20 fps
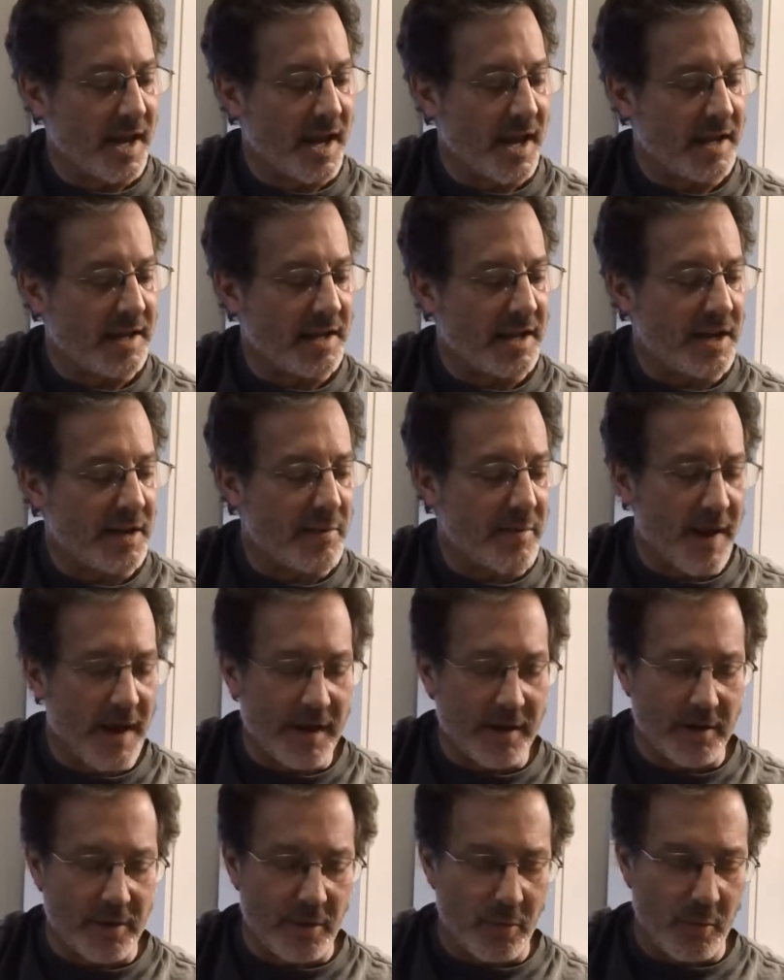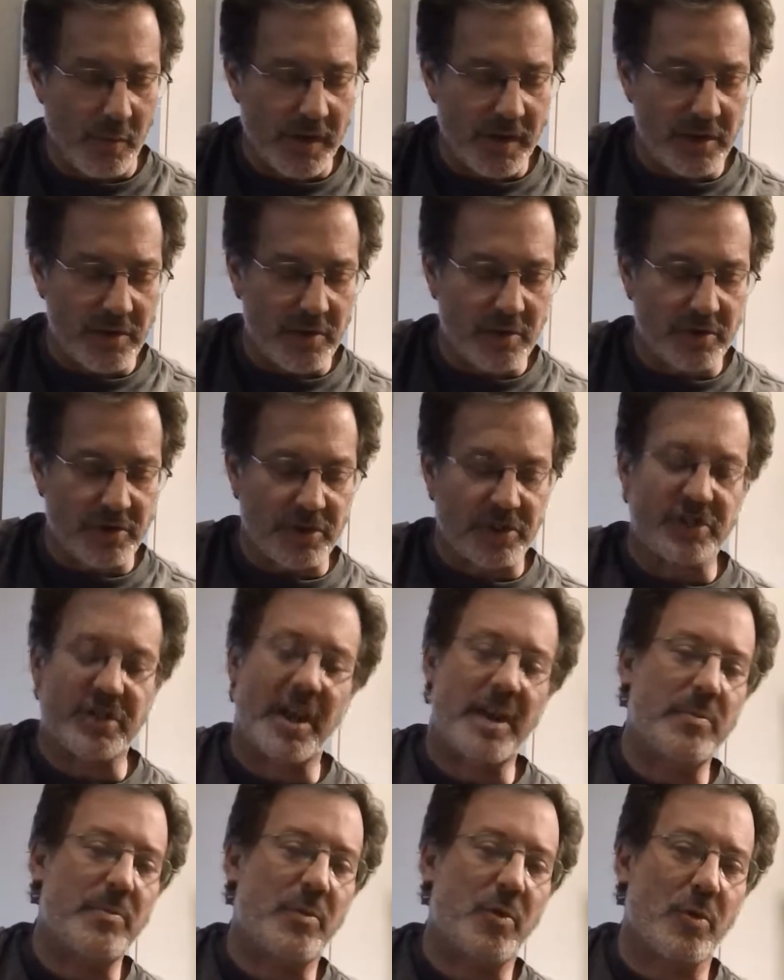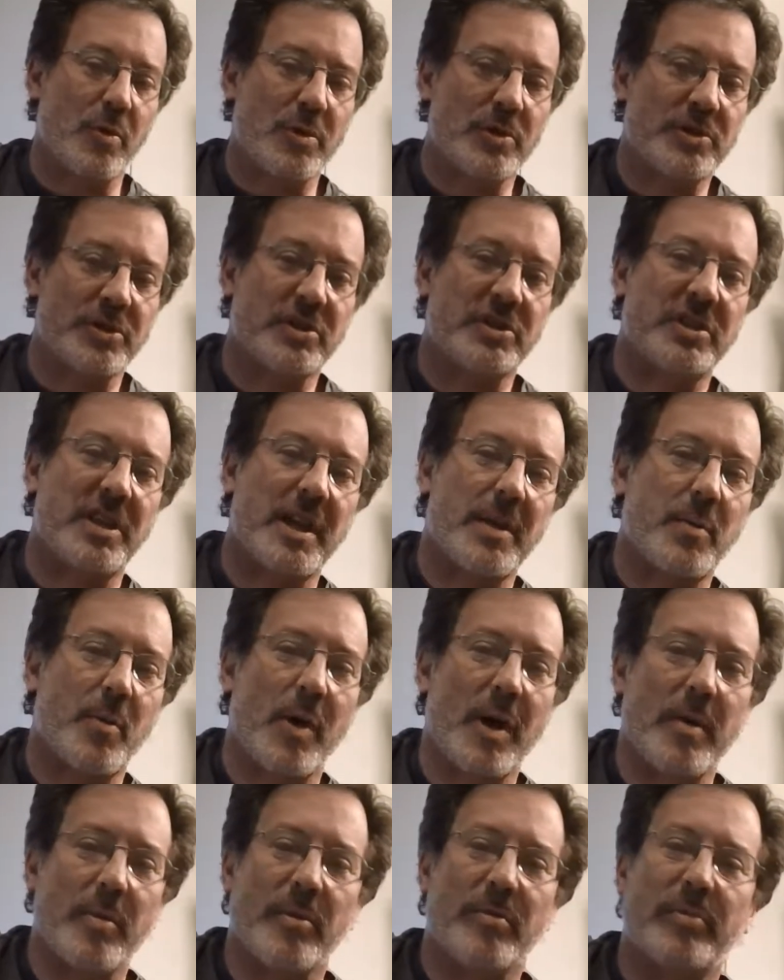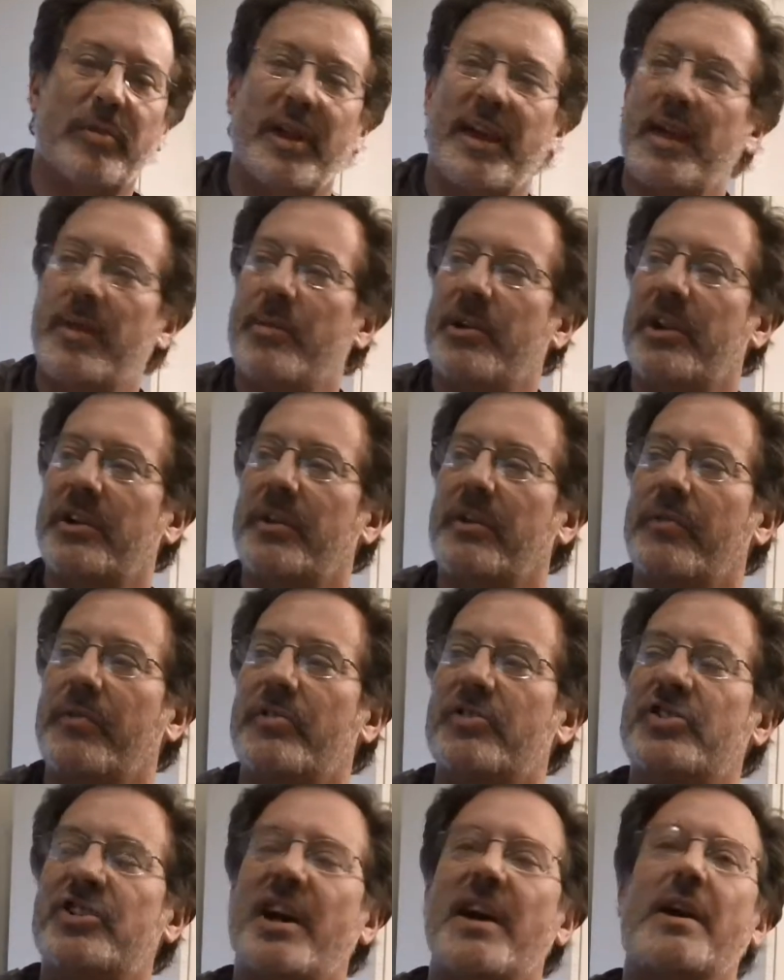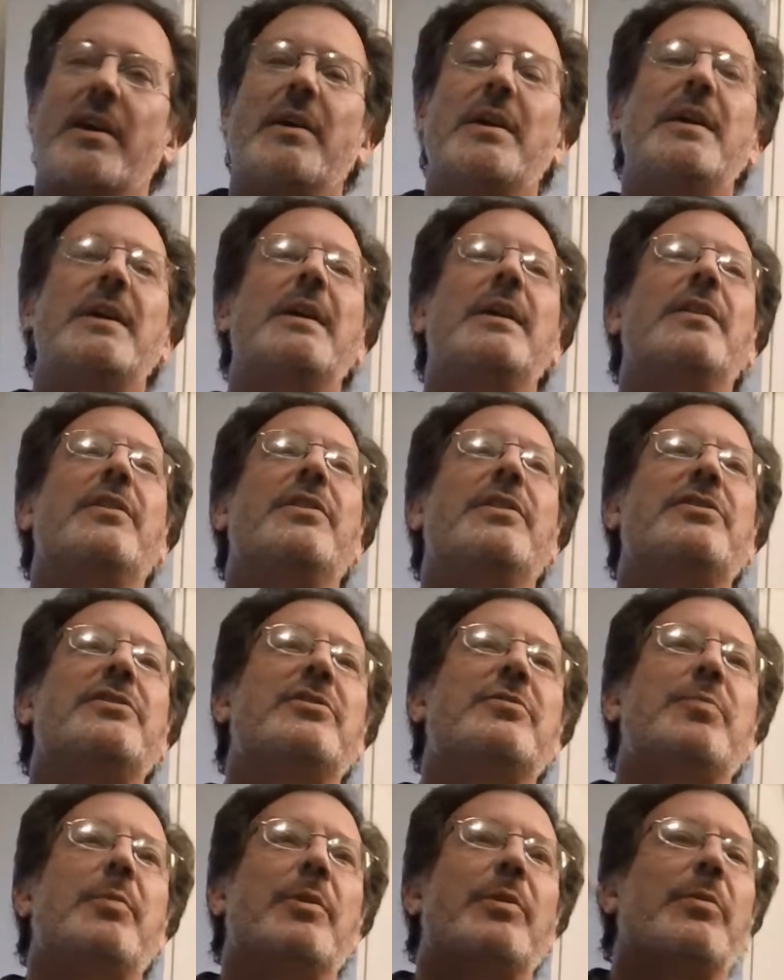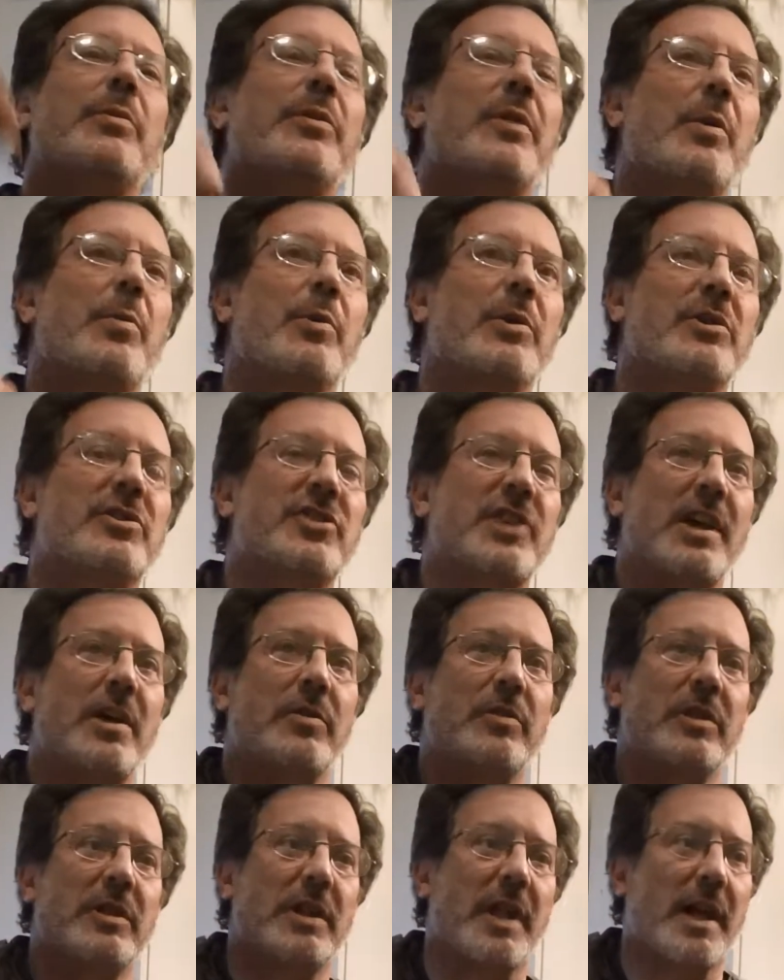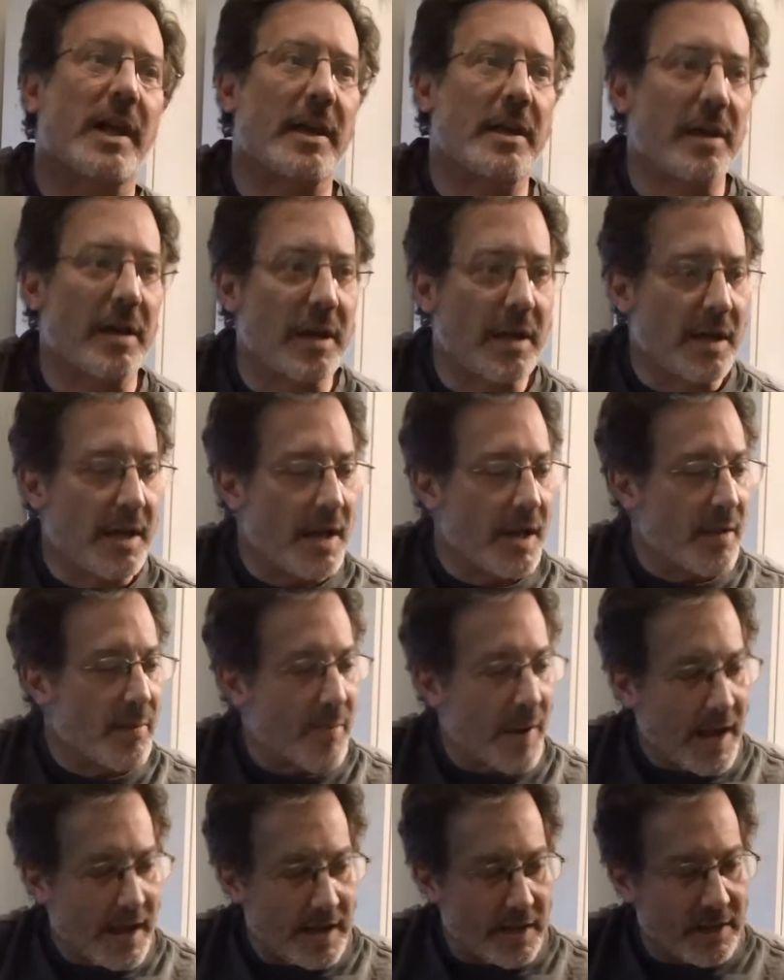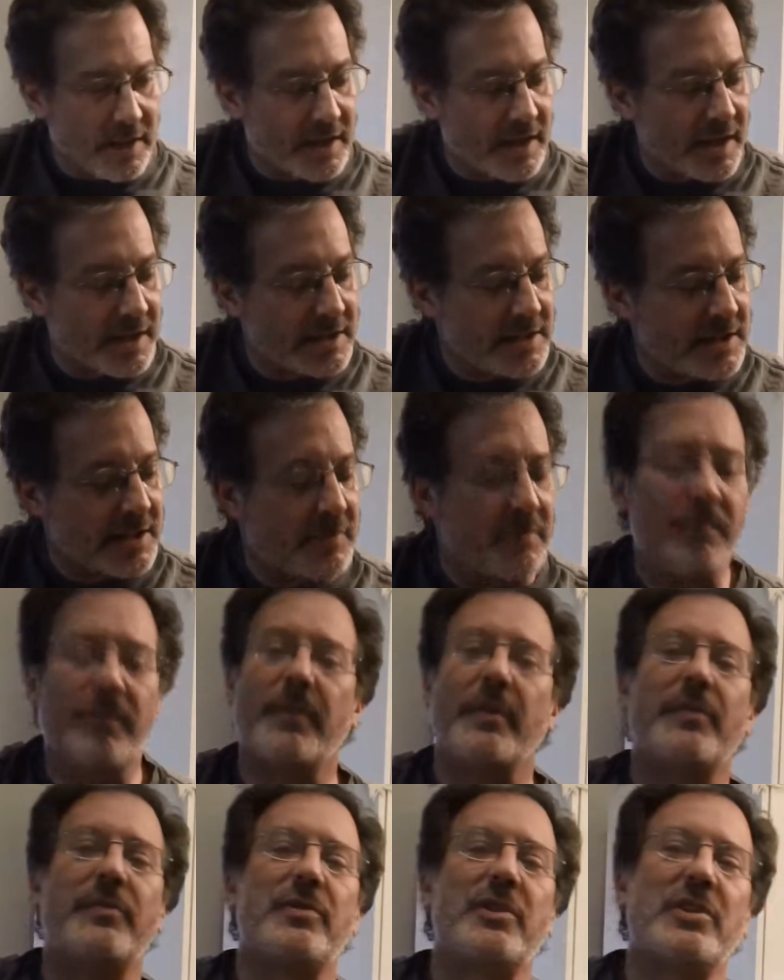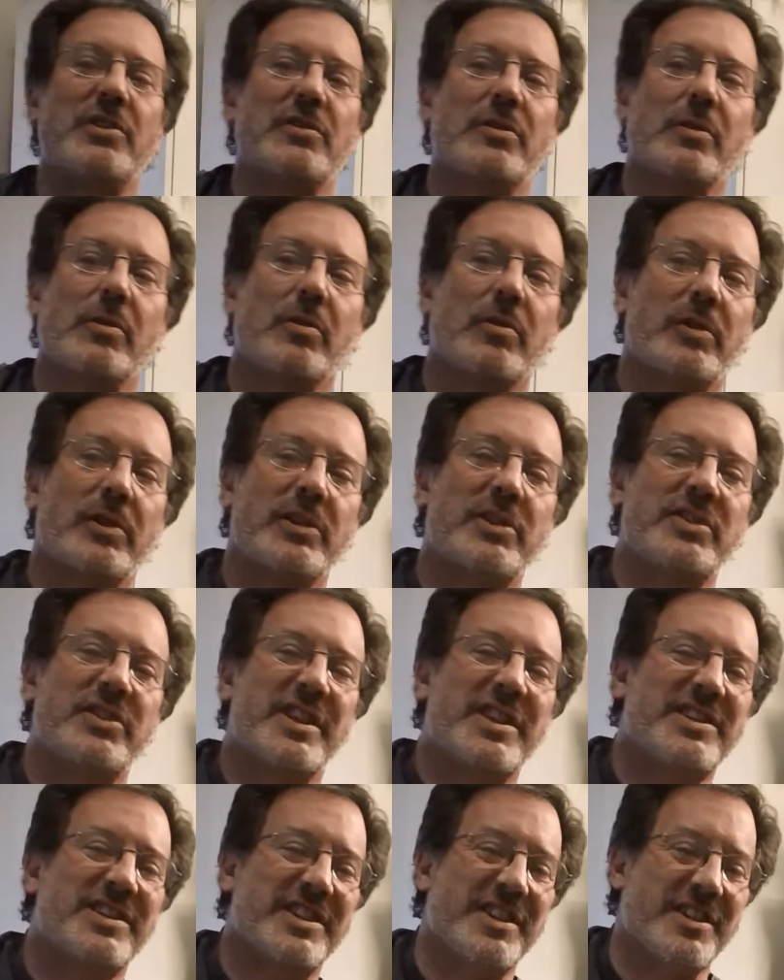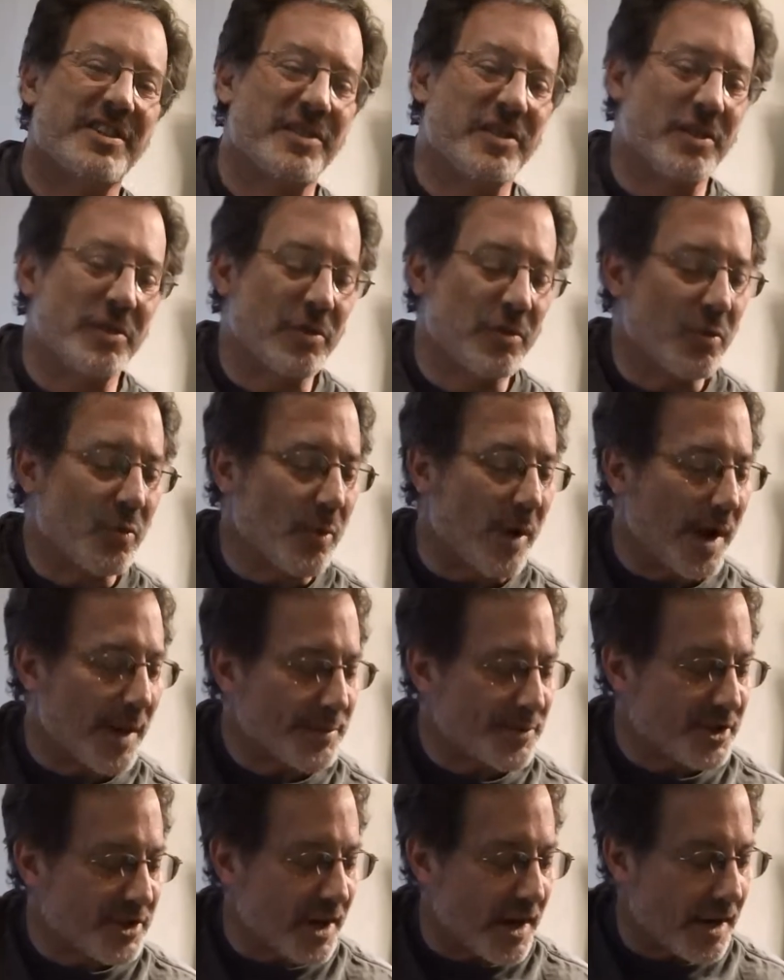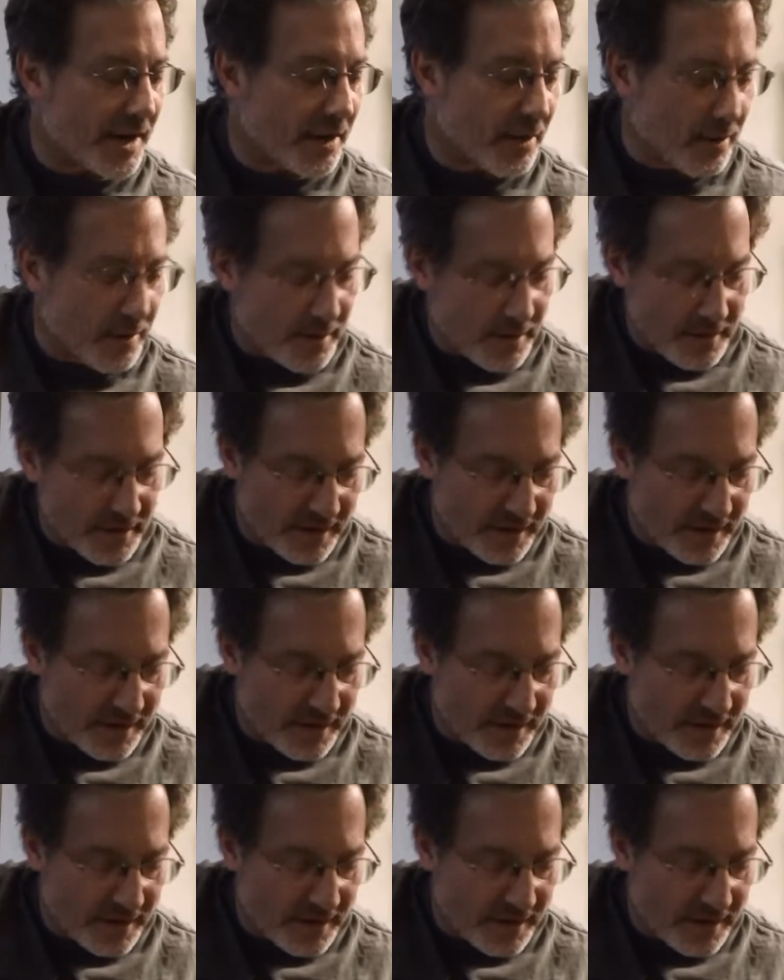and E minor, we can use the same chords the same way but play them in a different style. This is what they would have sounded like back in the 1950s and early 60s in a doo-wop style.